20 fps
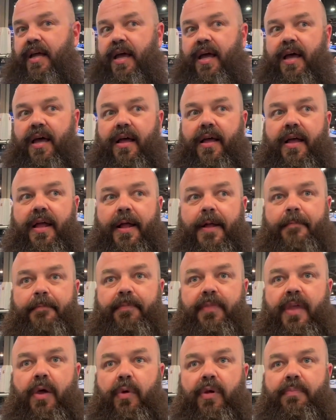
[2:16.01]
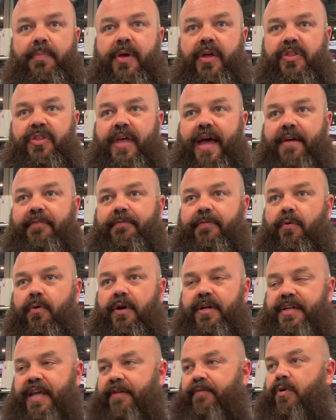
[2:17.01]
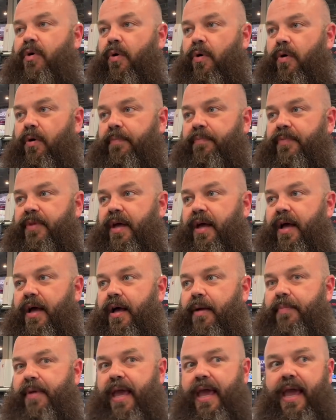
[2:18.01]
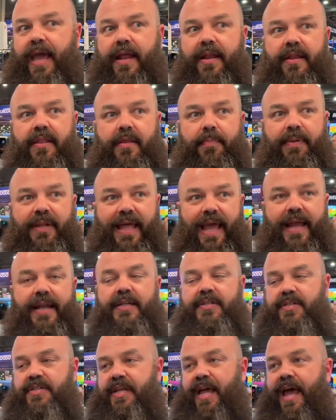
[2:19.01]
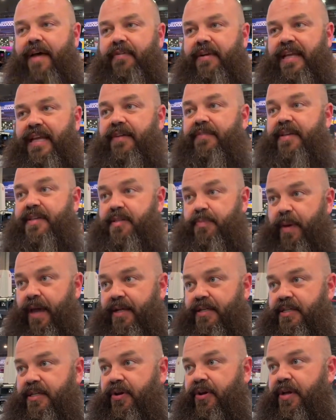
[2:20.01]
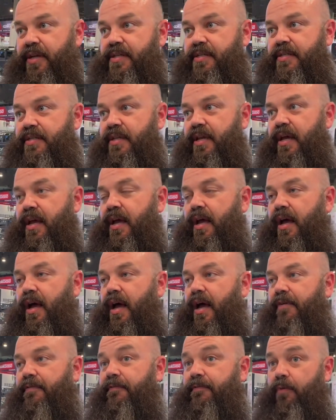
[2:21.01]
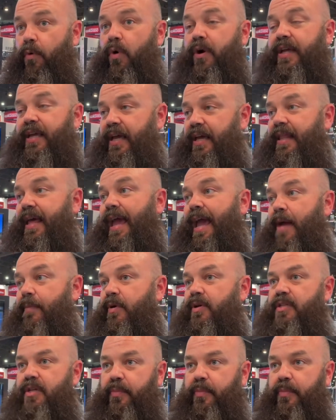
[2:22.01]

Uh, we built that for Dave Cole, okay. um, and the plan is to have an EV Spec Series for King of the Hammers.